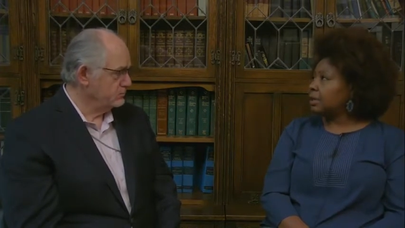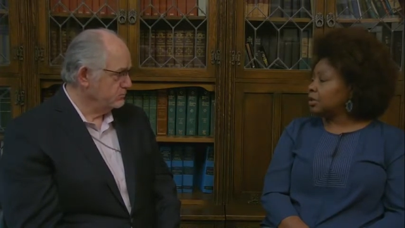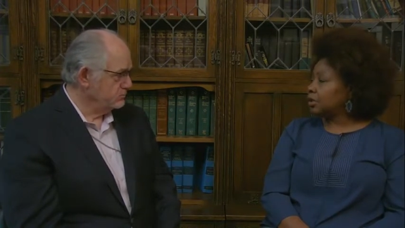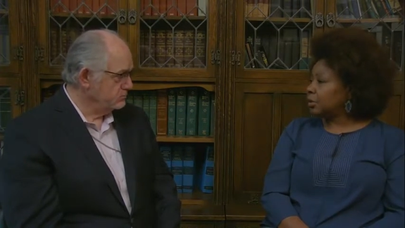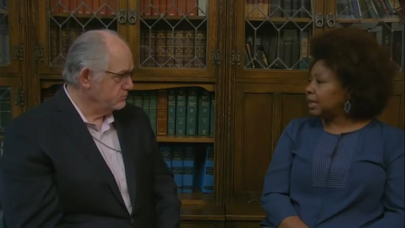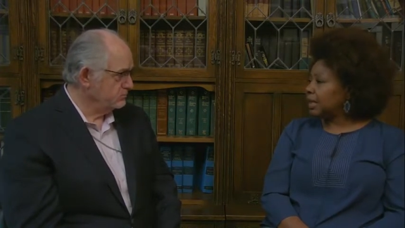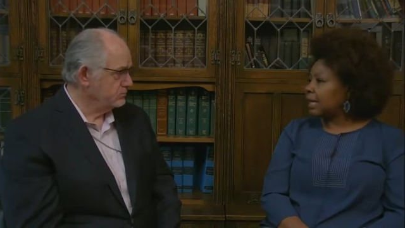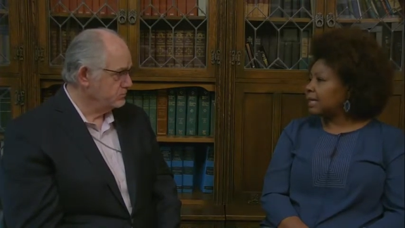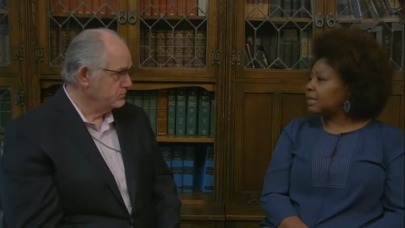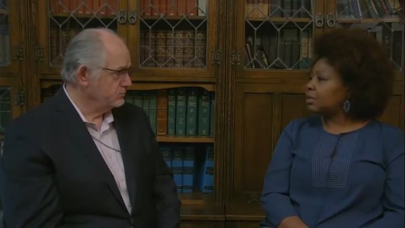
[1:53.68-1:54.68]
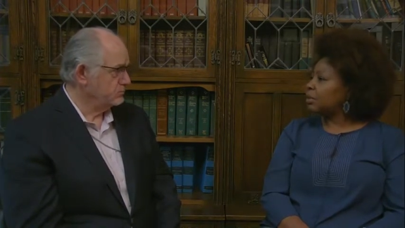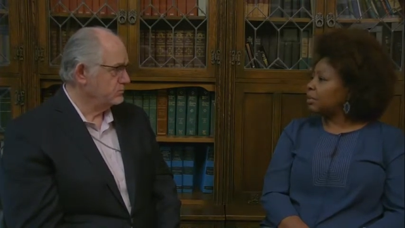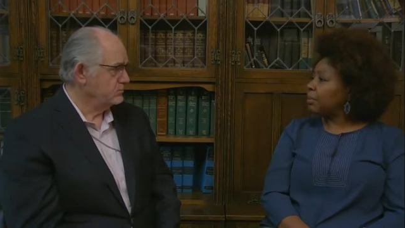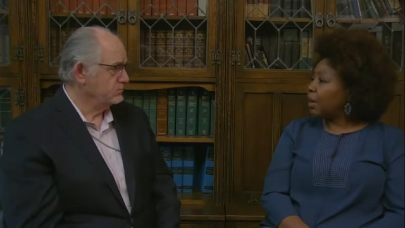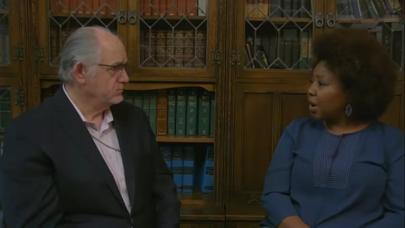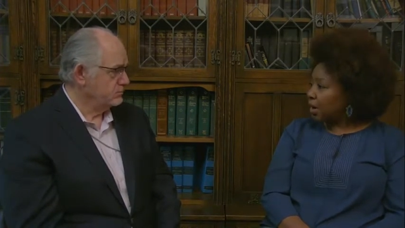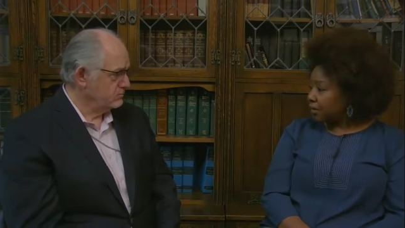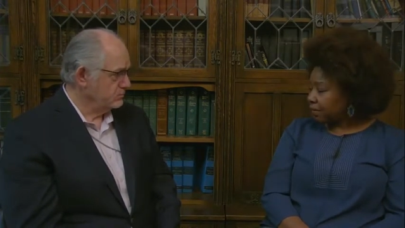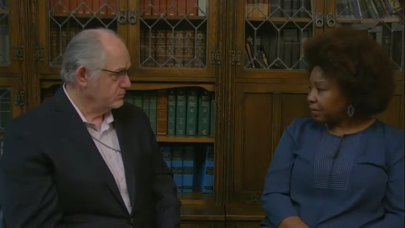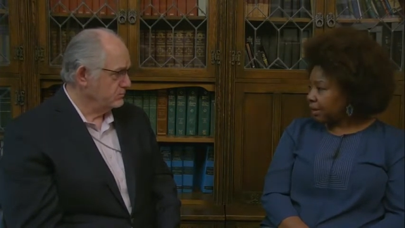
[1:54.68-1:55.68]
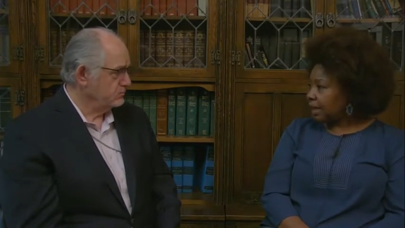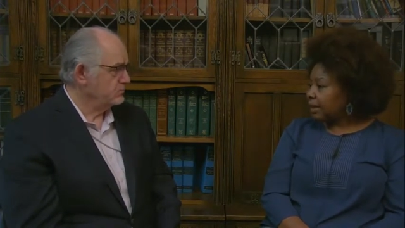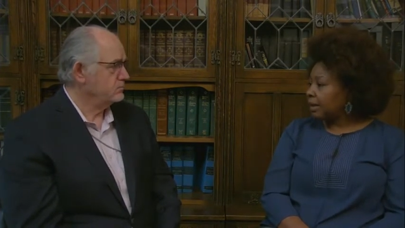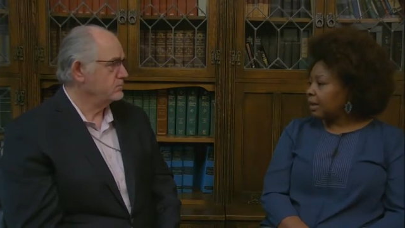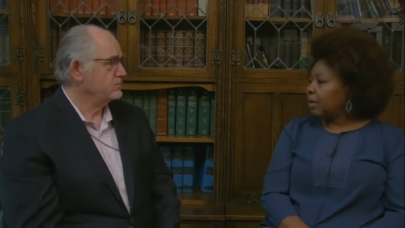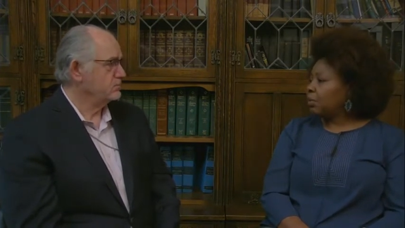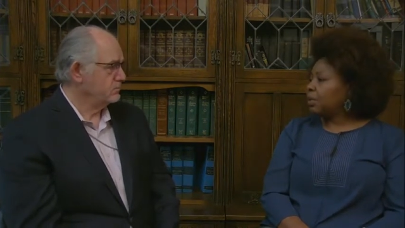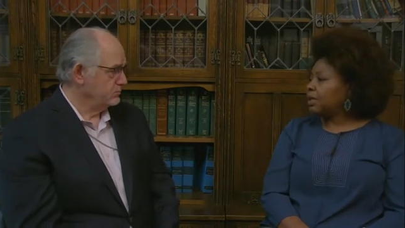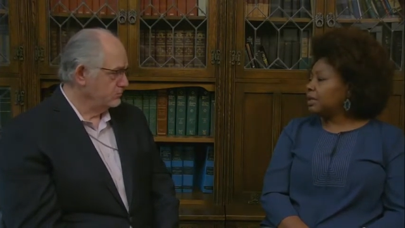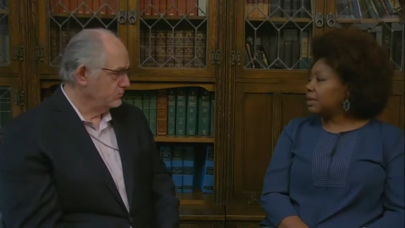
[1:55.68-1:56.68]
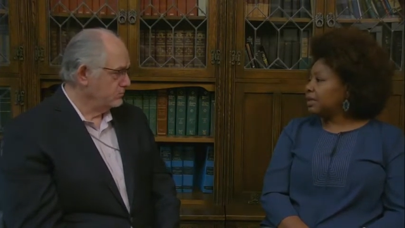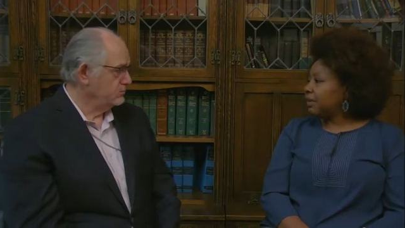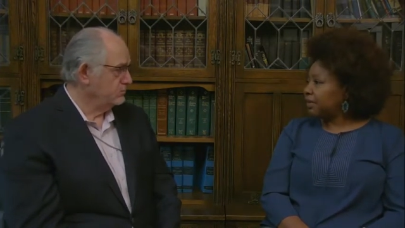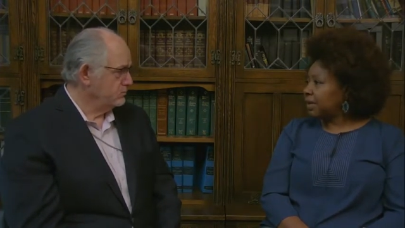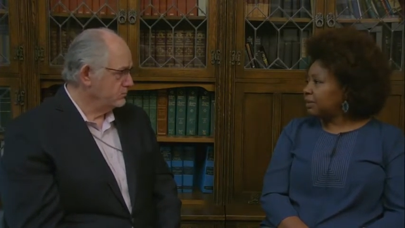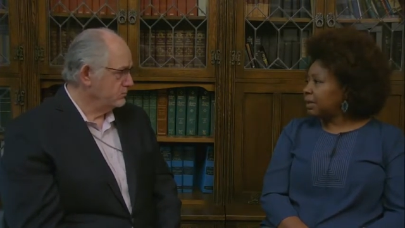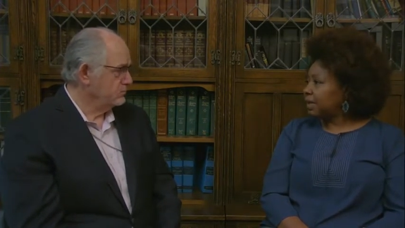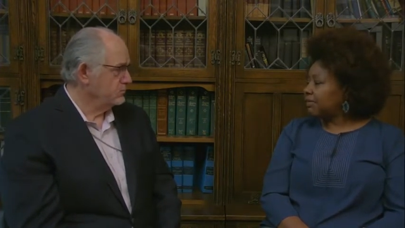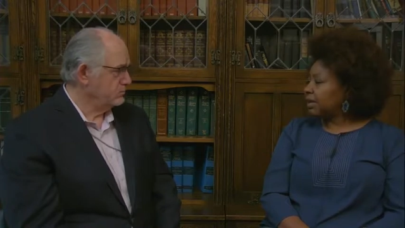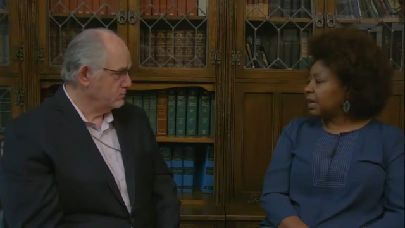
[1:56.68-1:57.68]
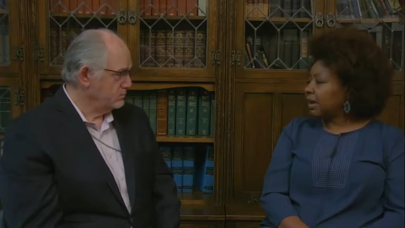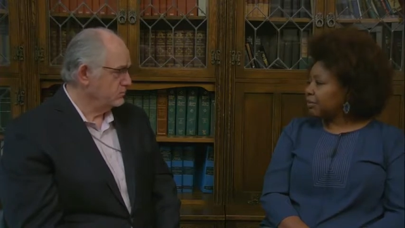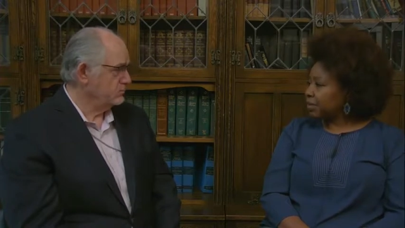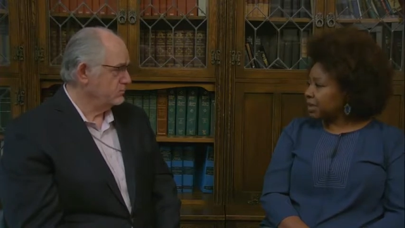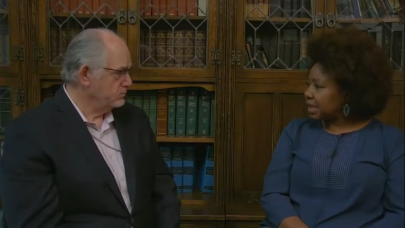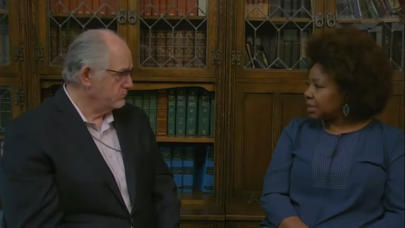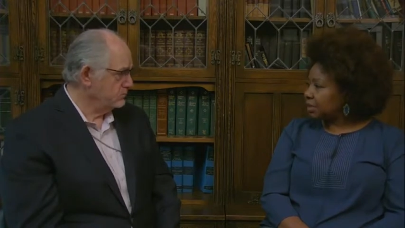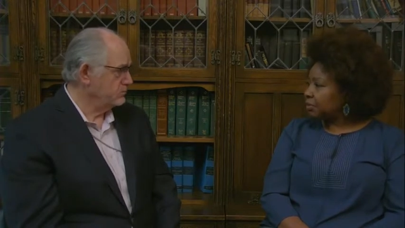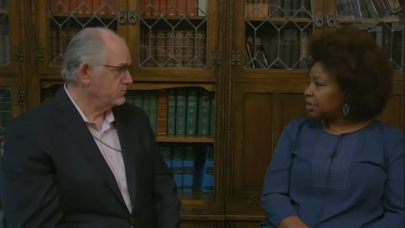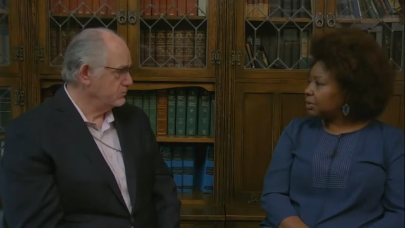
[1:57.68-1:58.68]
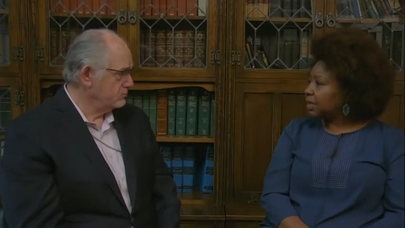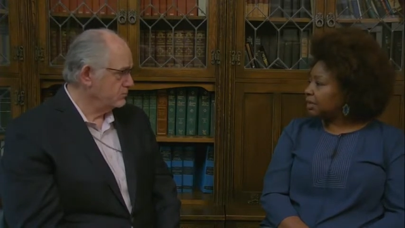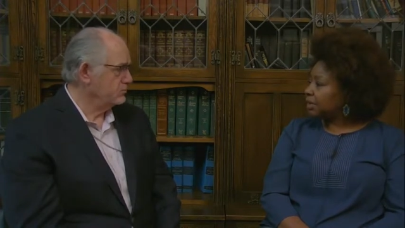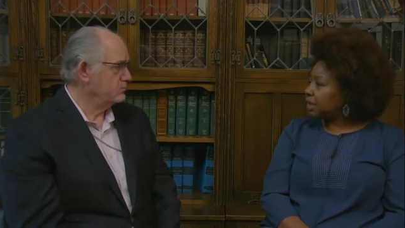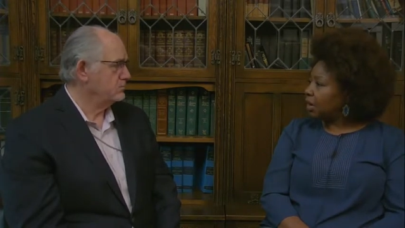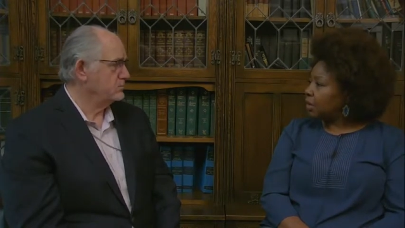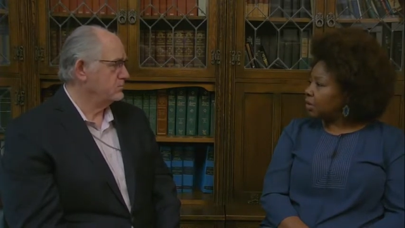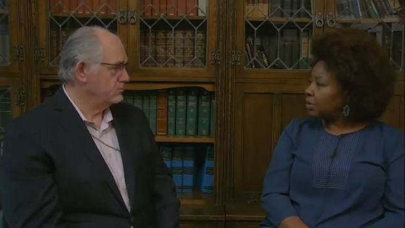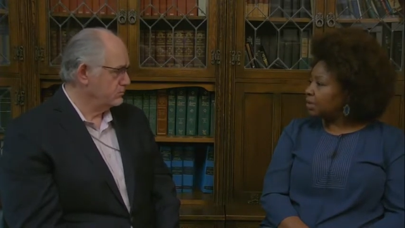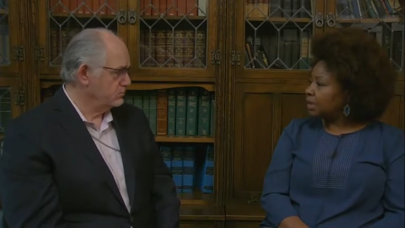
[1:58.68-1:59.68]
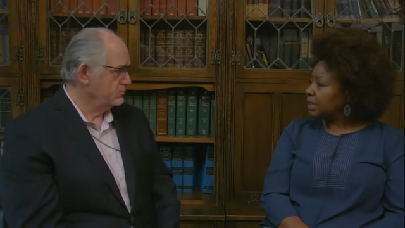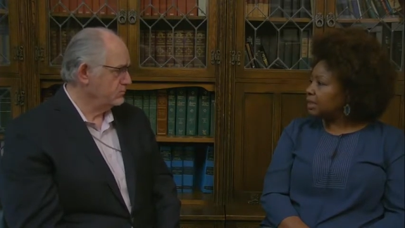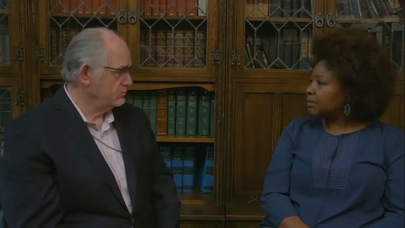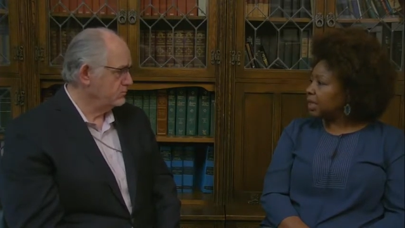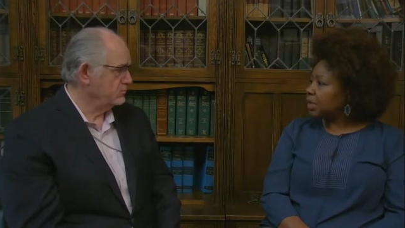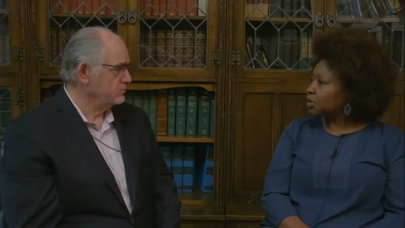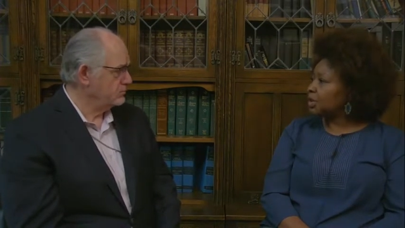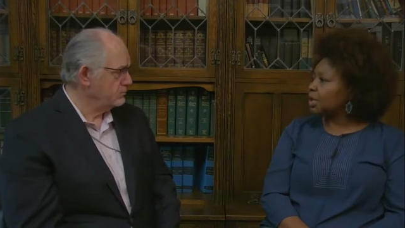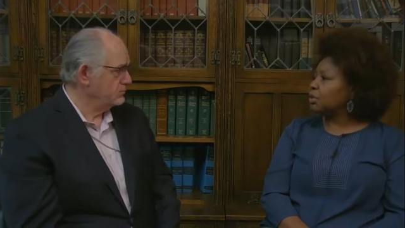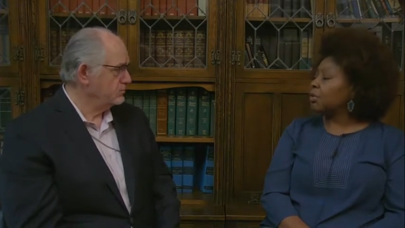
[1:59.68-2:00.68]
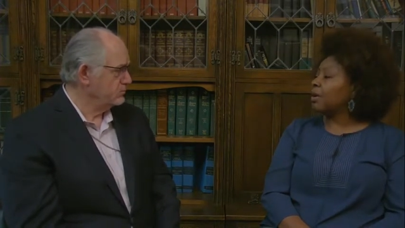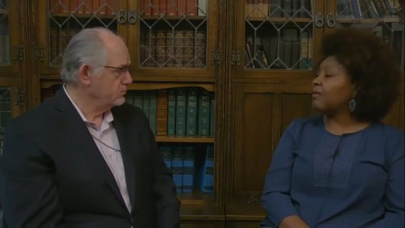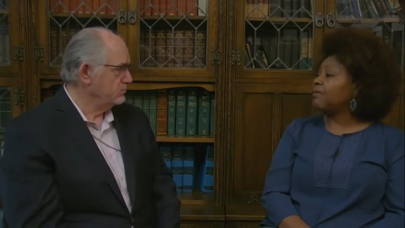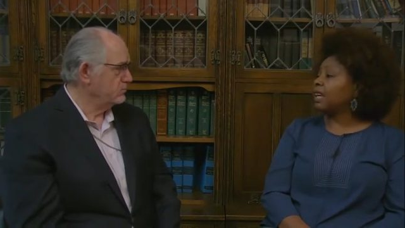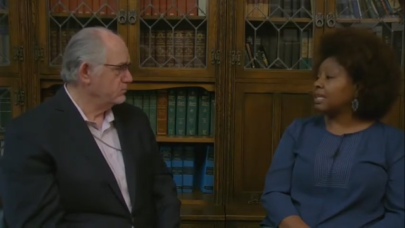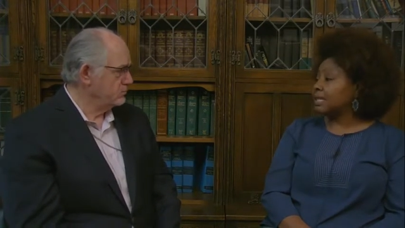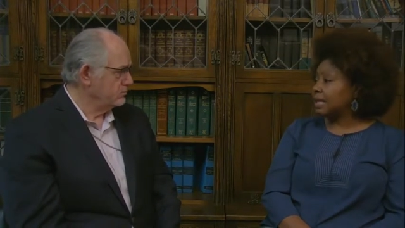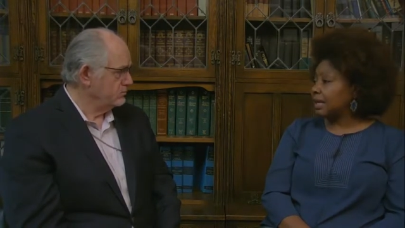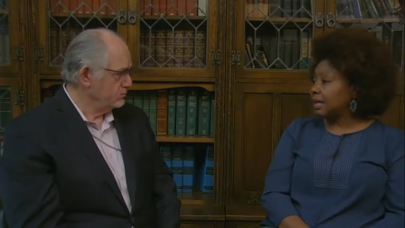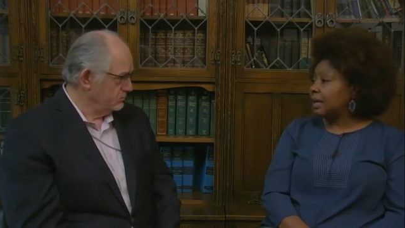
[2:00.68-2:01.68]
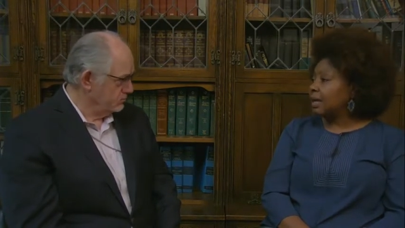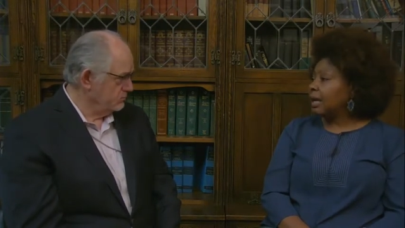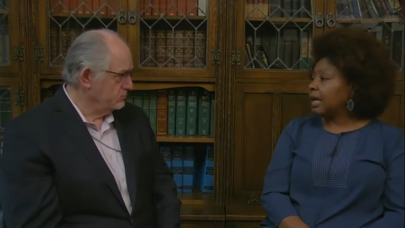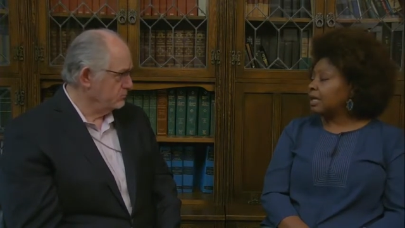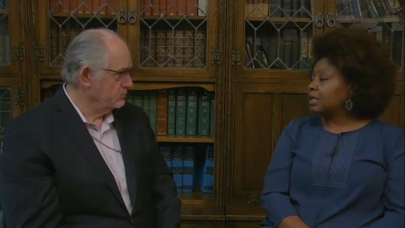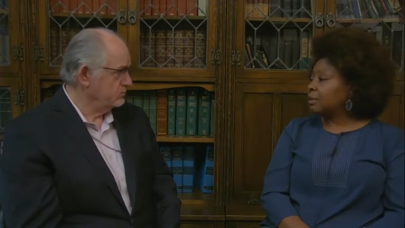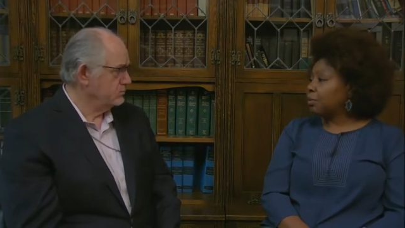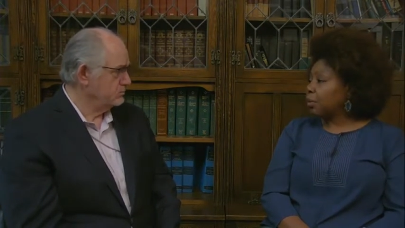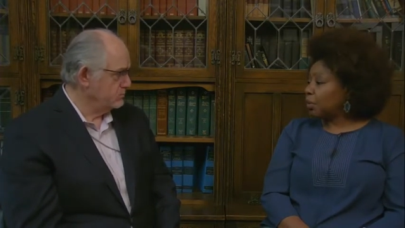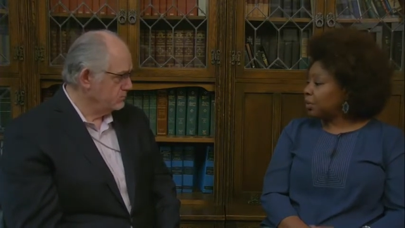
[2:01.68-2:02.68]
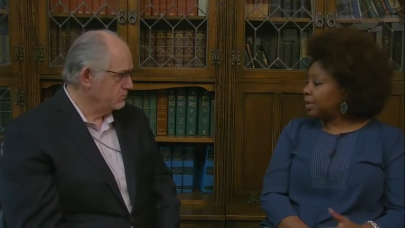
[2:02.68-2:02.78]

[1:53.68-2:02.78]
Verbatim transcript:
Speaker 1: doing that, that's only part of the plan. We do definitely believe in life protection, but you definitely also need to make sure that you are investing. And it's important. We